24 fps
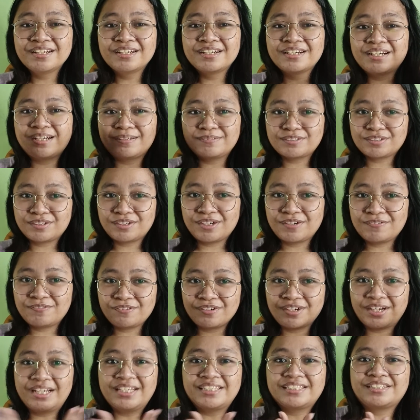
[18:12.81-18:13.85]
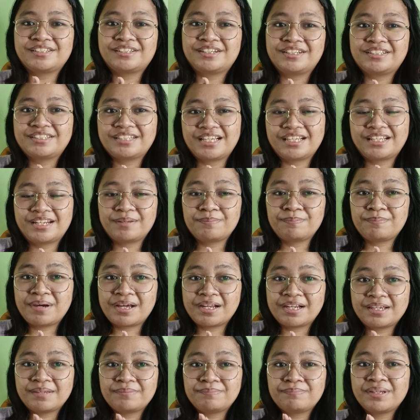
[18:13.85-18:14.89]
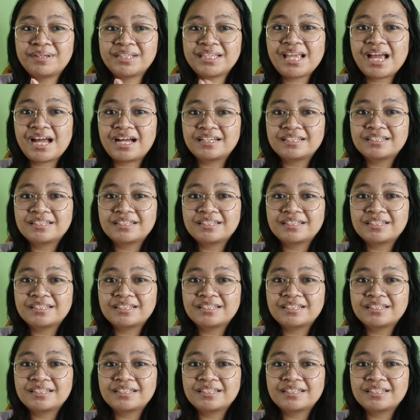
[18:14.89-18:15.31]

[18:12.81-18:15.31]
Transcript: I'm sorry if you guys are irritated by it, but yeah,